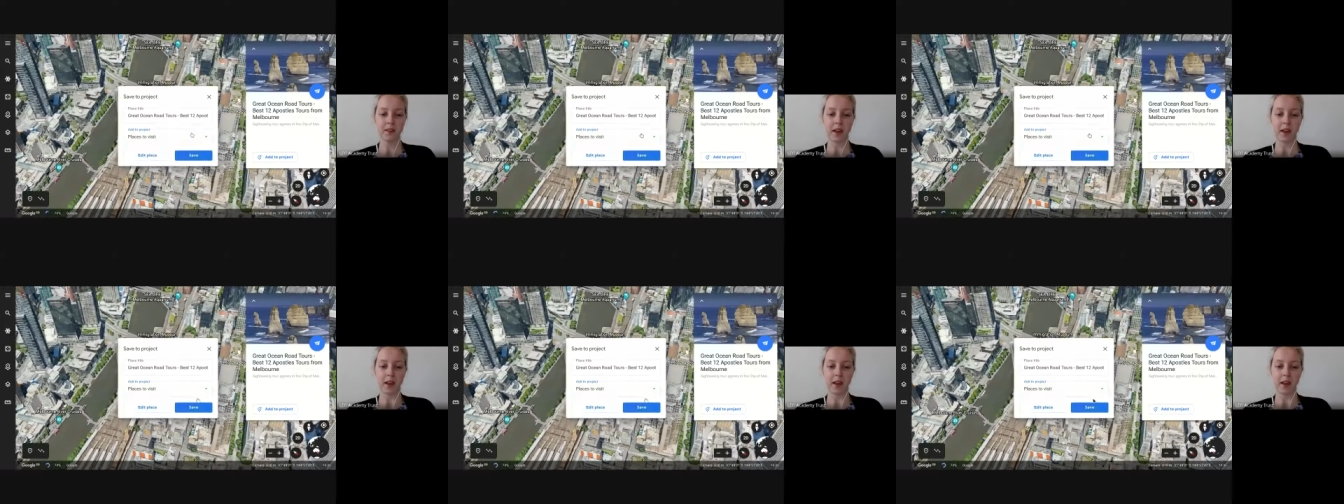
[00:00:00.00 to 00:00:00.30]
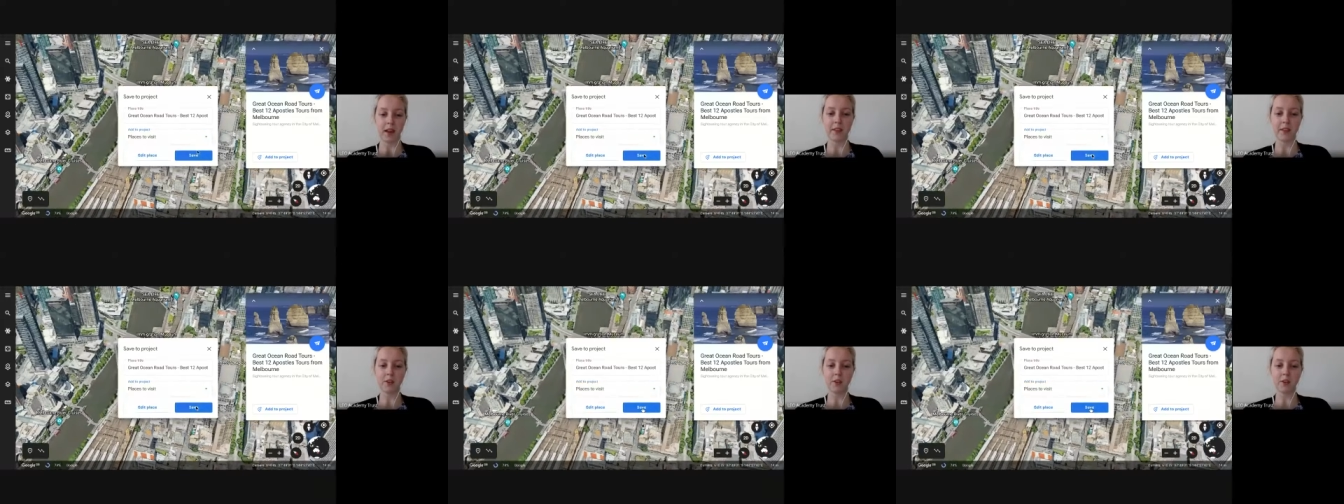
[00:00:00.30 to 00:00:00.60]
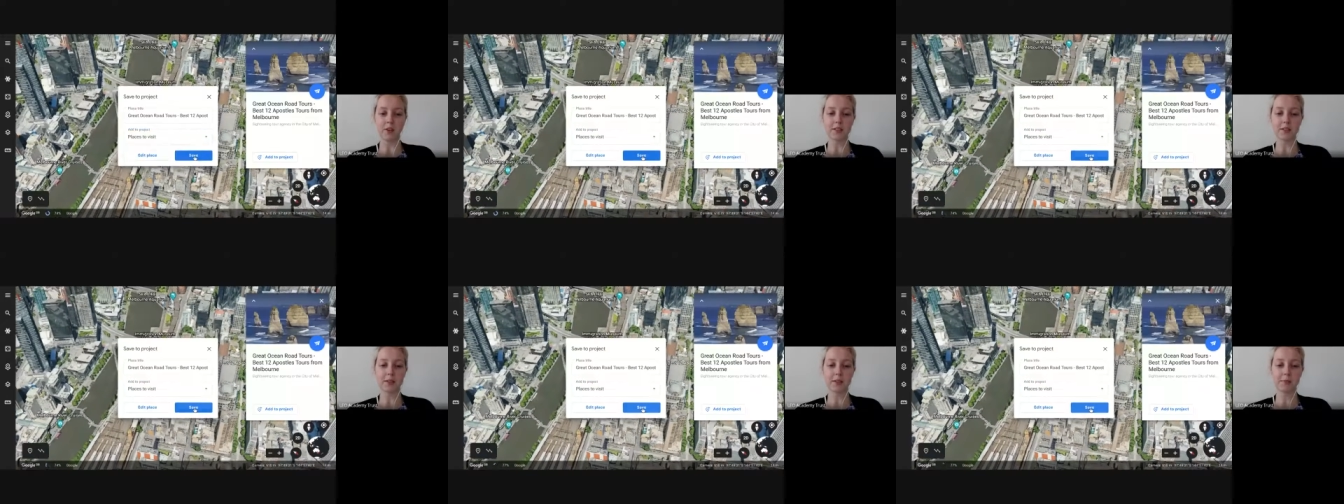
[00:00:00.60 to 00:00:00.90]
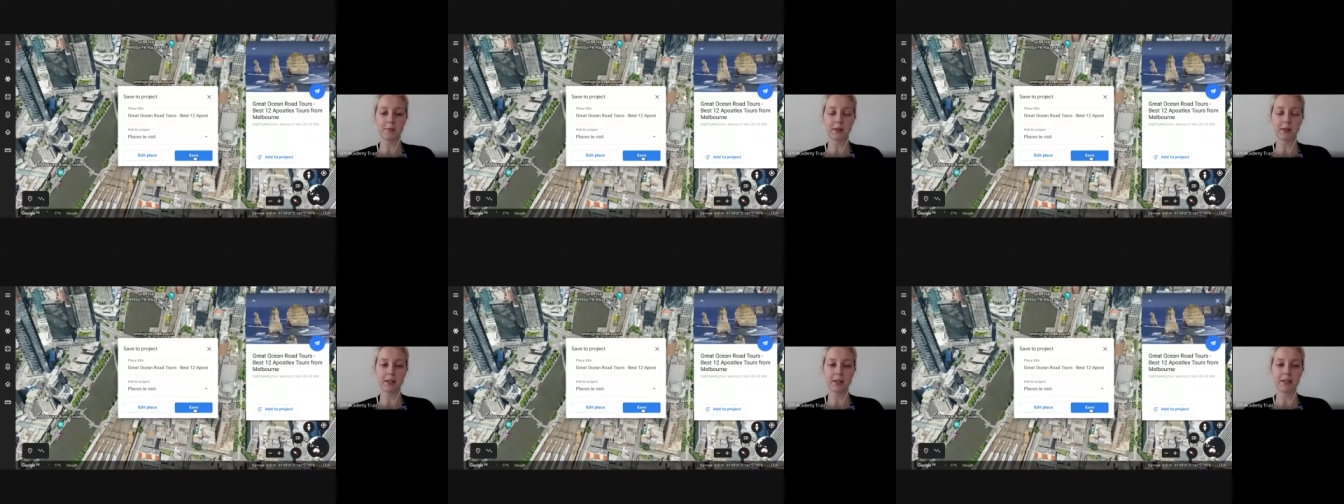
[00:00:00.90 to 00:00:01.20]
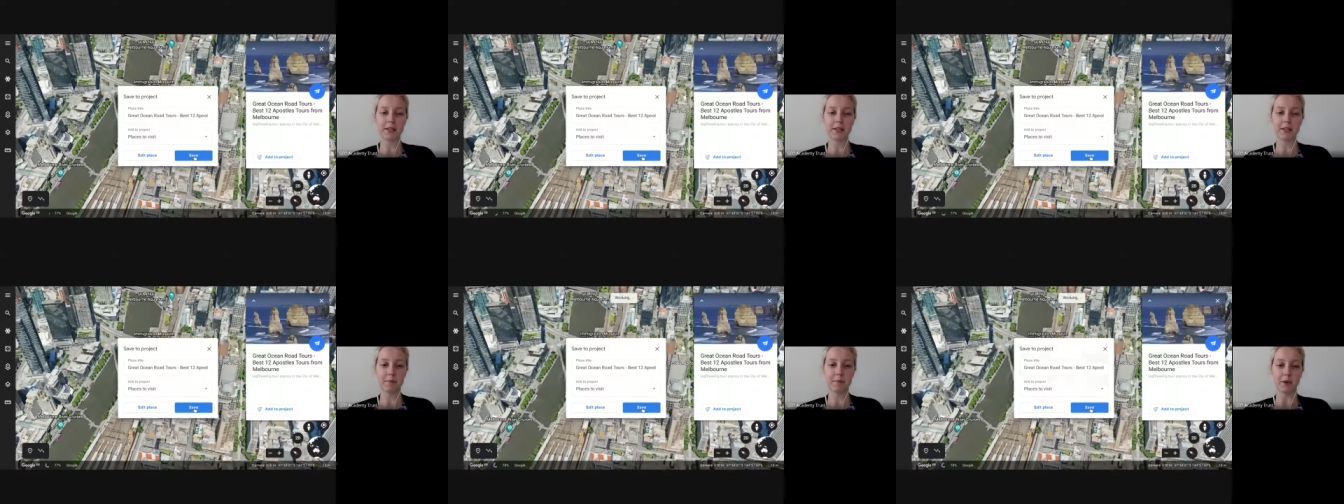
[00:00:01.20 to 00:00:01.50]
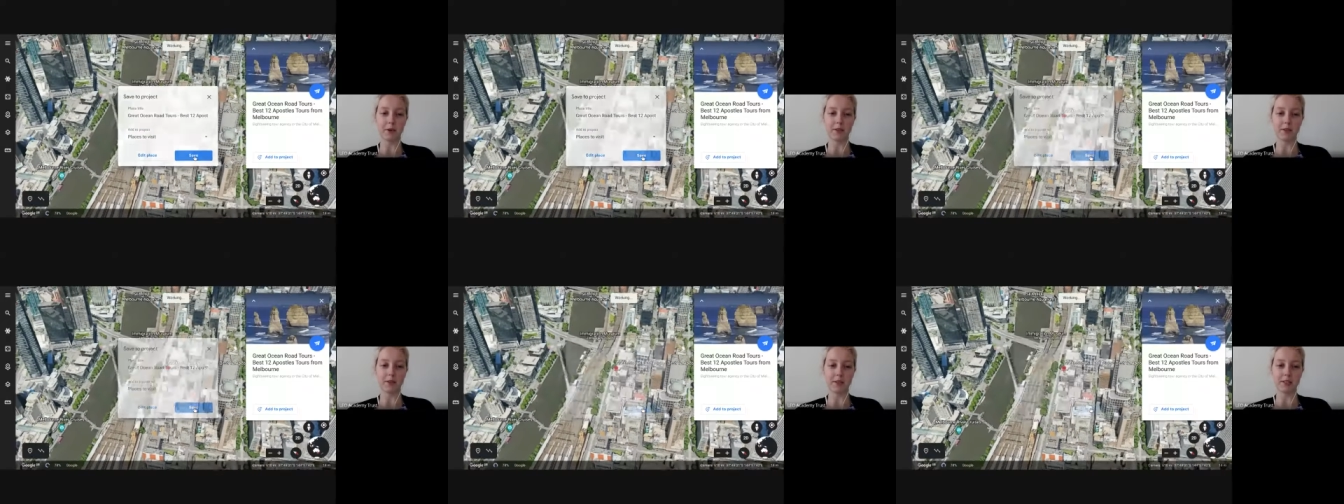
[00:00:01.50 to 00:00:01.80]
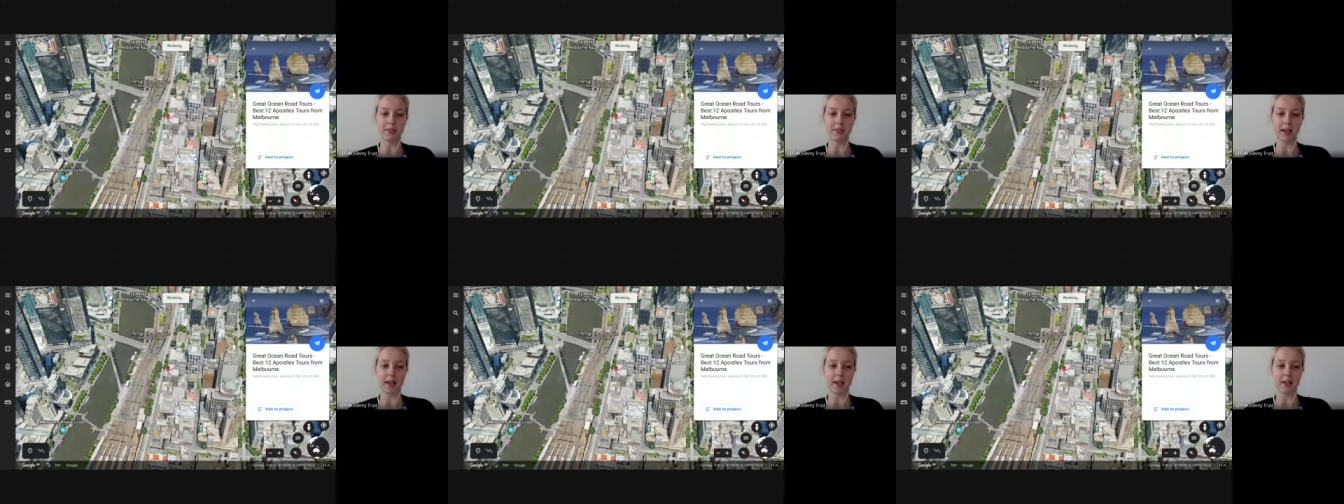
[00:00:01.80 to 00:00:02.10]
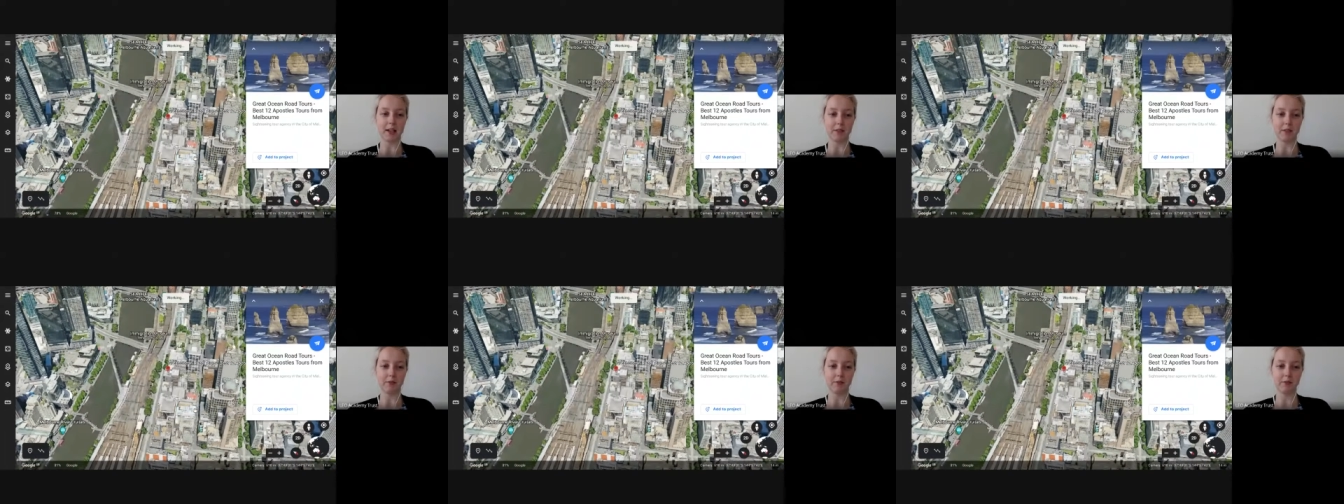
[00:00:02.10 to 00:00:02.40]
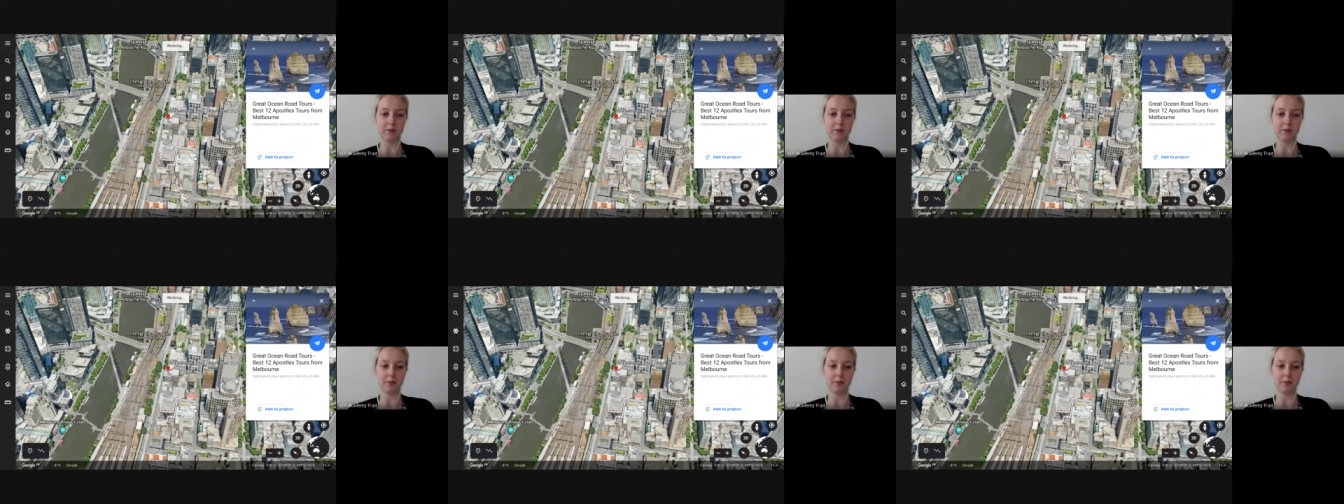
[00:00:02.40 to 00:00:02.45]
and then you can simply tap on save.